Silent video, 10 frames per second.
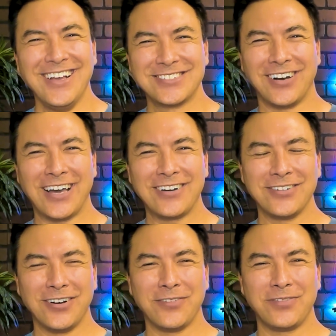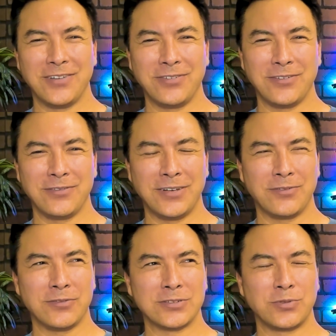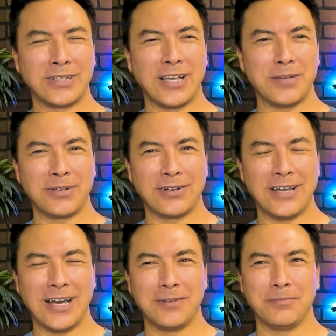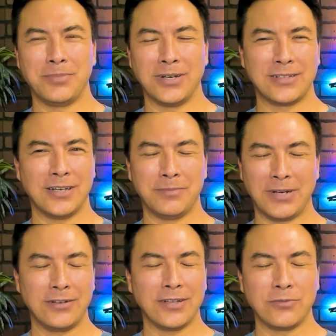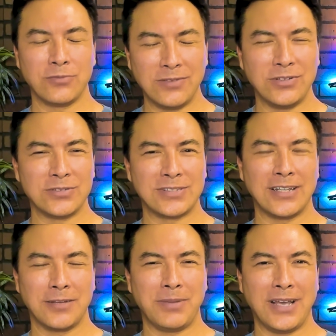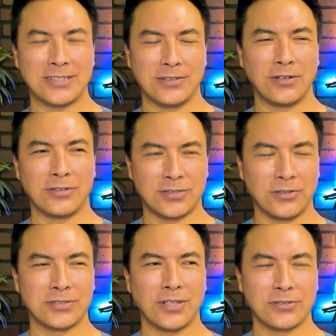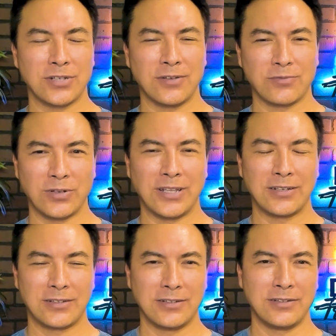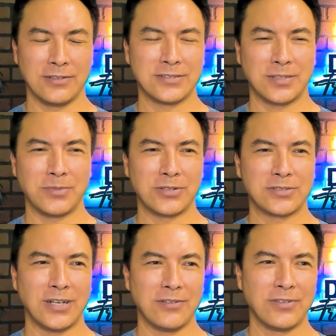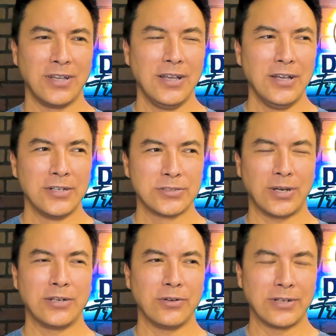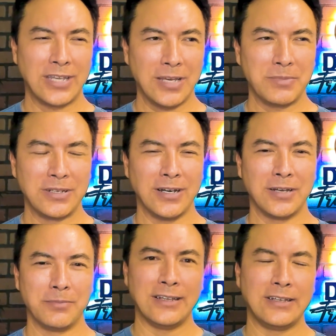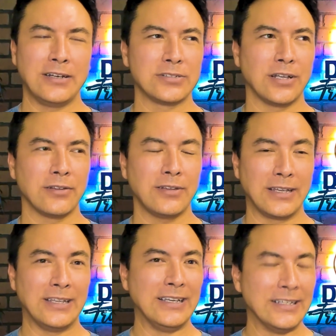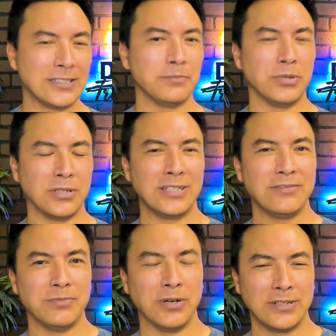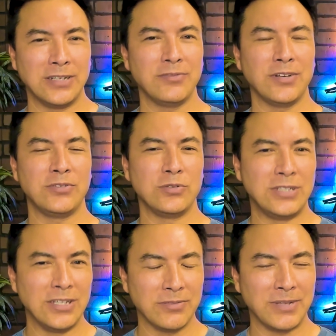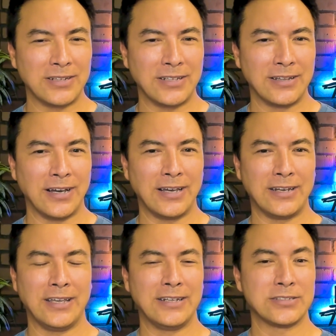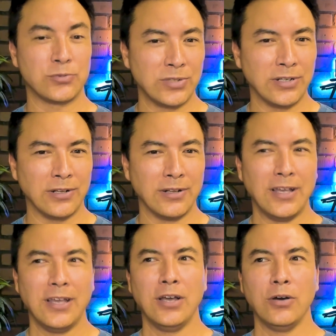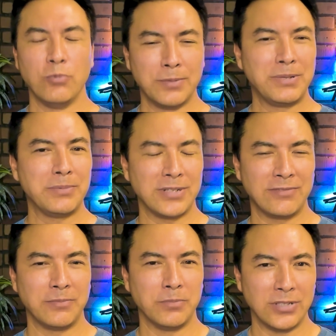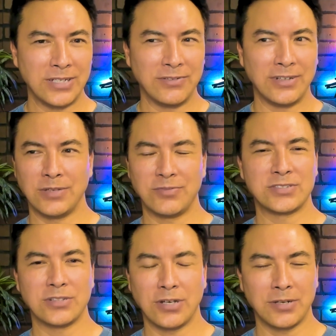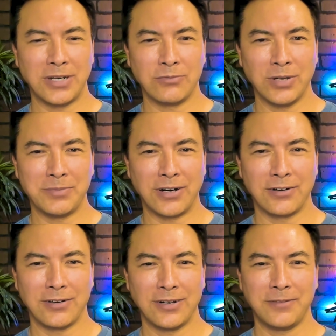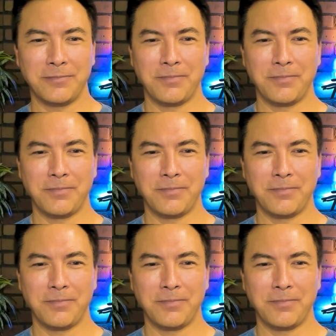So I don't know if it was really helping or not, but I know that we've used that in the past, and there's other software that does similar stuff. So I know it can be done. And here's the other thing: is it believable? Even if you give them that deadline and it's real, would people even believe it if it's an automated webinar, right?